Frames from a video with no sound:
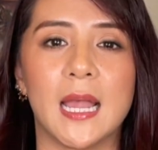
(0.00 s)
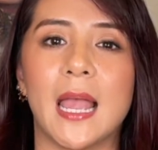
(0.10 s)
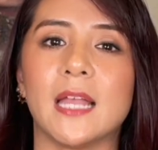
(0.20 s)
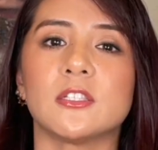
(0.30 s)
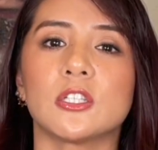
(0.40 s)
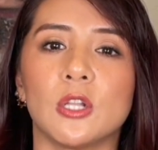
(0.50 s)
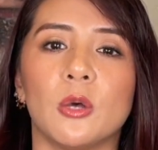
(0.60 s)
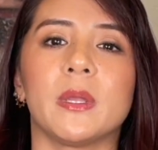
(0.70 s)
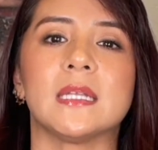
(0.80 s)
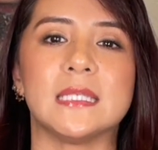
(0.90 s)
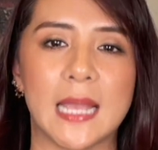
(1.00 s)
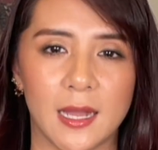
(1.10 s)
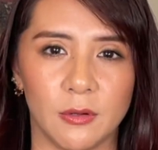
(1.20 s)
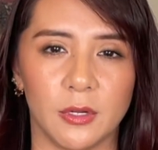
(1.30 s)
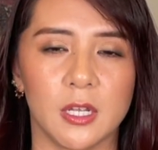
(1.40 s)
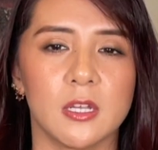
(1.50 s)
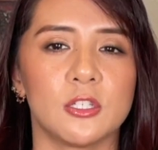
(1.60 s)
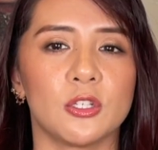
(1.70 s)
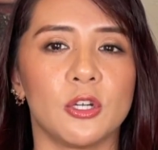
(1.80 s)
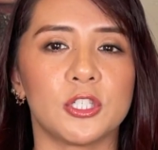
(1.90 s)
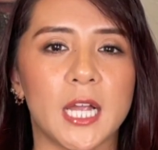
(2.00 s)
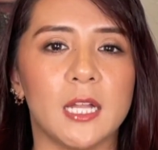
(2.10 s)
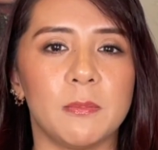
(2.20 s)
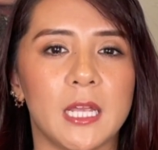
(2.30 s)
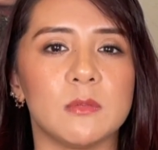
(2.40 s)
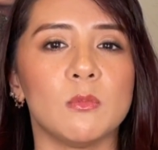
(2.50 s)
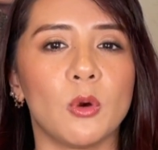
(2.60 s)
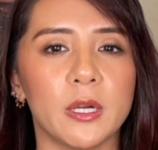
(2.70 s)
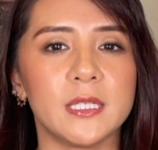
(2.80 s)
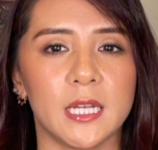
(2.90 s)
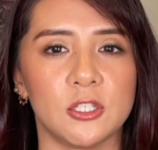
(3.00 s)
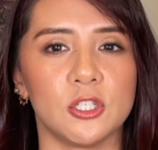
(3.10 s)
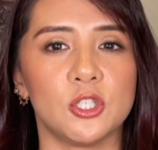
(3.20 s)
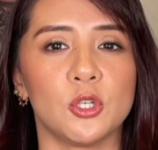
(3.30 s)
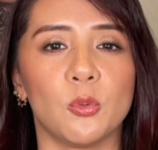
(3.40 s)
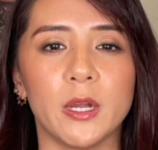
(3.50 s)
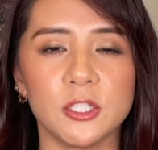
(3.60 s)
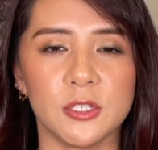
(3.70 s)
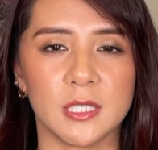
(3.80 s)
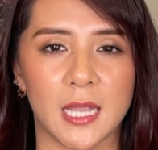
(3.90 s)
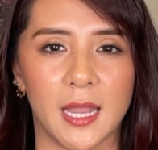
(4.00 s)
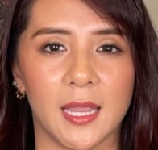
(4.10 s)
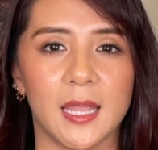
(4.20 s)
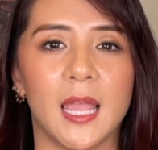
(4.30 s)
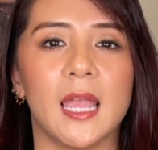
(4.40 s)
and slowing down, so your child pays more attention to what you say